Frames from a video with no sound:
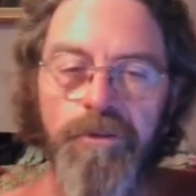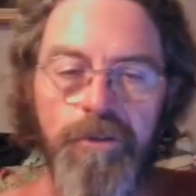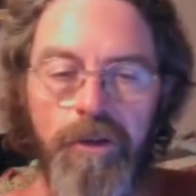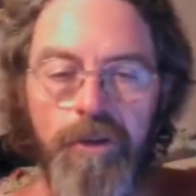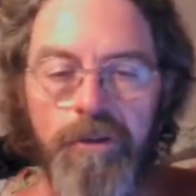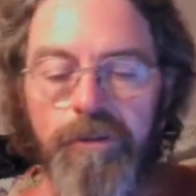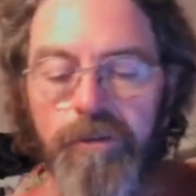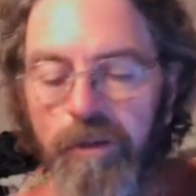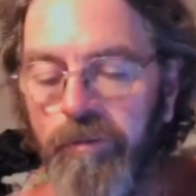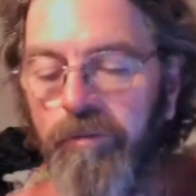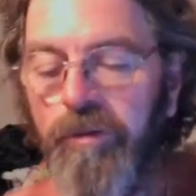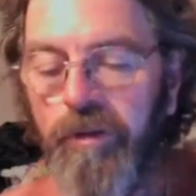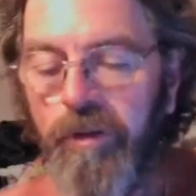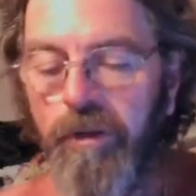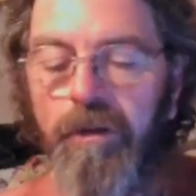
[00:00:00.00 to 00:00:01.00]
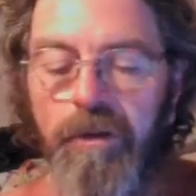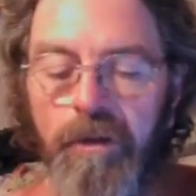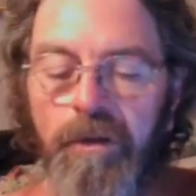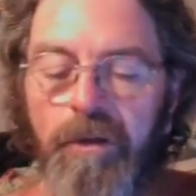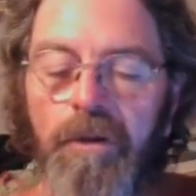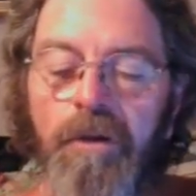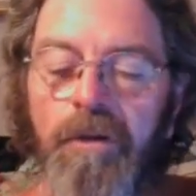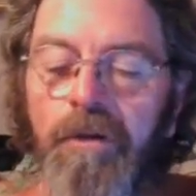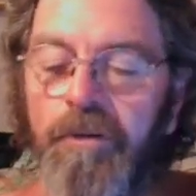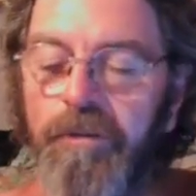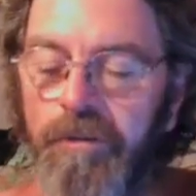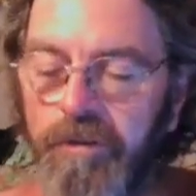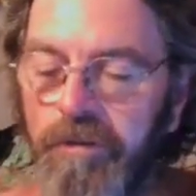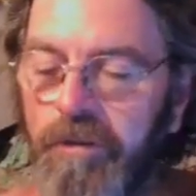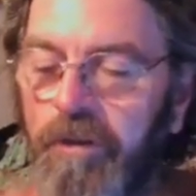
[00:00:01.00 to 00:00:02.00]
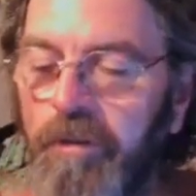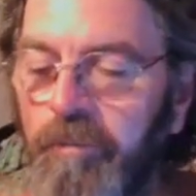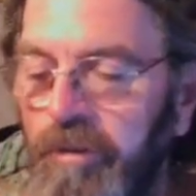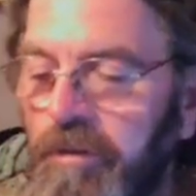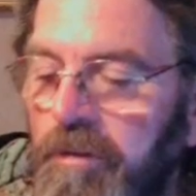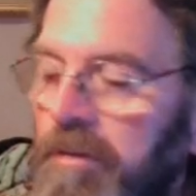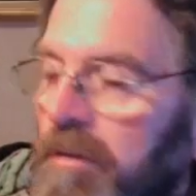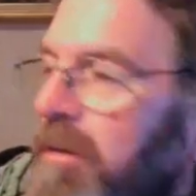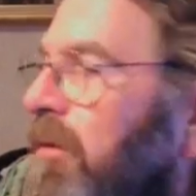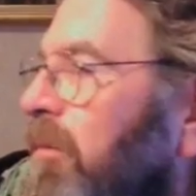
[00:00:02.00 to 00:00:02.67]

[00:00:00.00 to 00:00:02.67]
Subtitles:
us cakes every day. Just let me